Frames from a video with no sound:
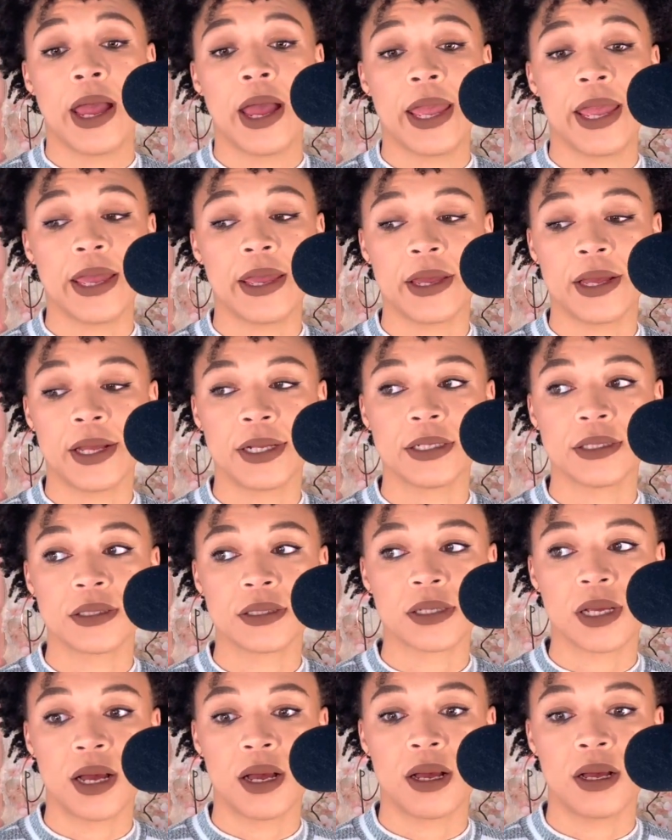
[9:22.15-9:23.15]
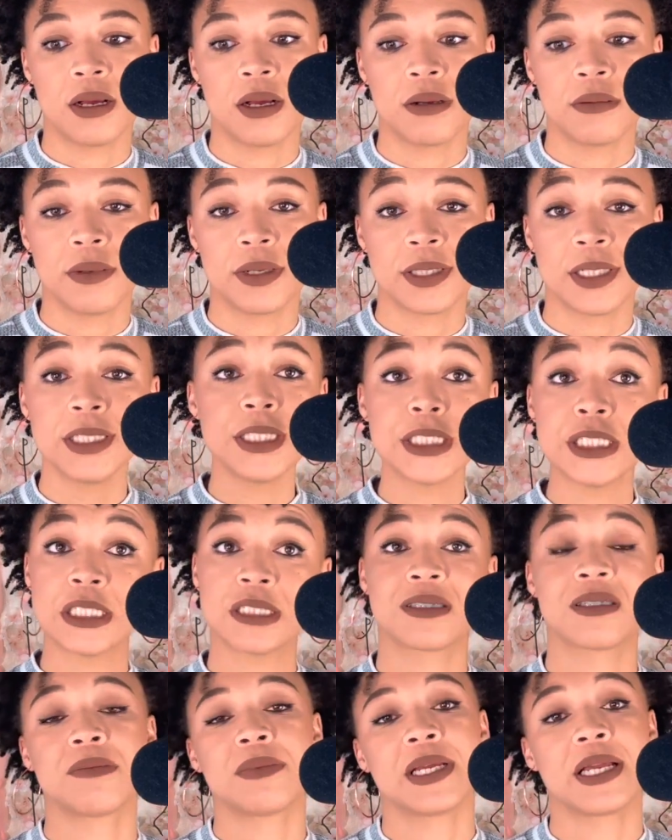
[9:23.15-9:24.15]
And this is
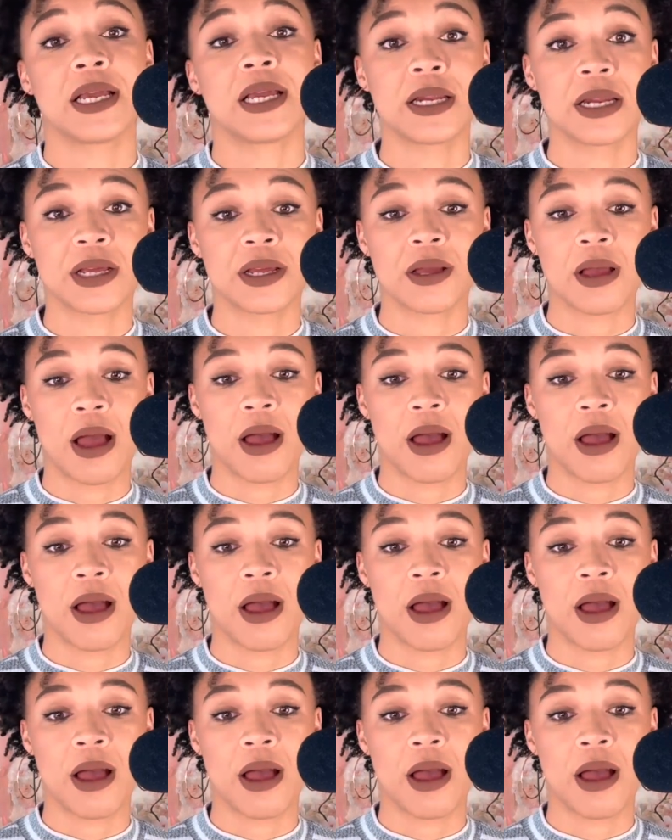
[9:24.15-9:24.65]
just the beginning.